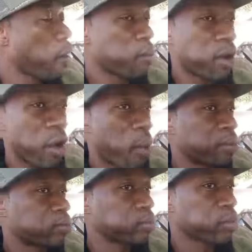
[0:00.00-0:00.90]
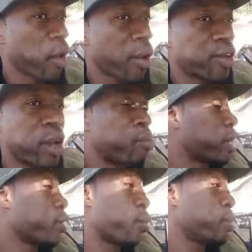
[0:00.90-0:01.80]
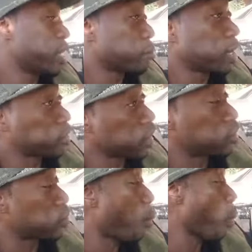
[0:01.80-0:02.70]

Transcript: But you ain't bringing no meat in my session.